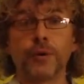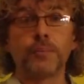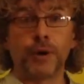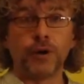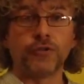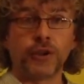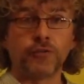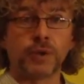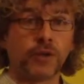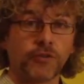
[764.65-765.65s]
Not people
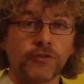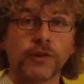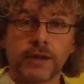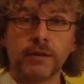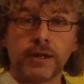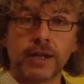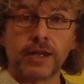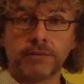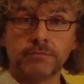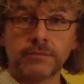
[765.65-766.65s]
not following process,
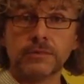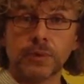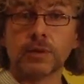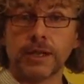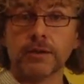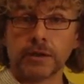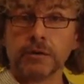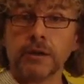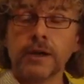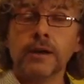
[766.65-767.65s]
because that
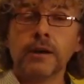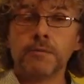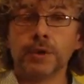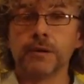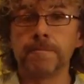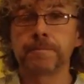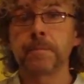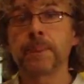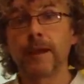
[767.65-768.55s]
will kill you.